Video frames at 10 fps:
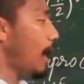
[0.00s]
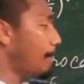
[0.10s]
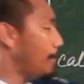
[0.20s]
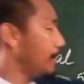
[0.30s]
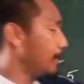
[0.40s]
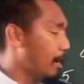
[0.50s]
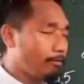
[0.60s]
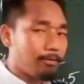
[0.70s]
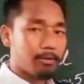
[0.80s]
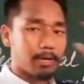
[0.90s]
up and
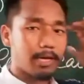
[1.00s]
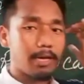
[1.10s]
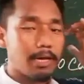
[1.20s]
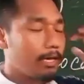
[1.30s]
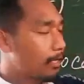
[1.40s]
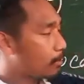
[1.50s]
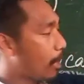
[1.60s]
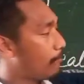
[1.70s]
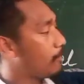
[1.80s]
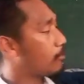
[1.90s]
down. Okay, so
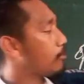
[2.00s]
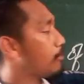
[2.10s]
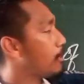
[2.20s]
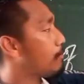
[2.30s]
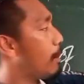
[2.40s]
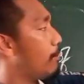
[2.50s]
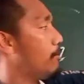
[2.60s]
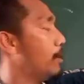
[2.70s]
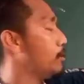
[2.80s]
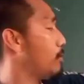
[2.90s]
I have distributed
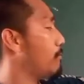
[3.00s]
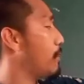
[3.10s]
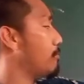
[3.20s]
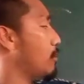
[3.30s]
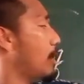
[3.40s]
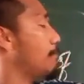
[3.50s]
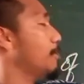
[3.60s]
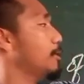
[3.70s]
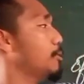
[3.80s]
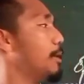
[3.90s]
power 105 to
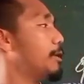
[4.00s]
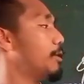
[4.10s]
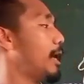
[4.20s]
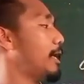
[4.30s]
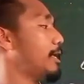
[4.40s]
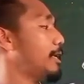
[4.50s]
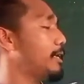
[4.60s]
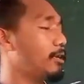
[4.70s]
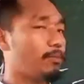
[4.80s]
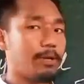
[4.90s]
up in numerator and then
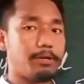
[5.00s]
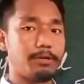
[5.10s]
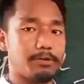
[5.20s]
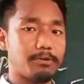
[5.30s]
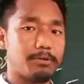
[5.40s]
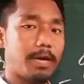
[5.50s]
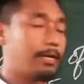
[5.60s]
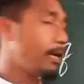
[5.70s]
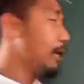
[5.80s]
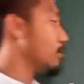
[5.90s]
the denominators,
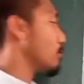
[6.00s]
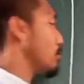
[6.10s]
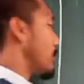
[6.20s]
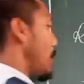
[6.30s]
right? So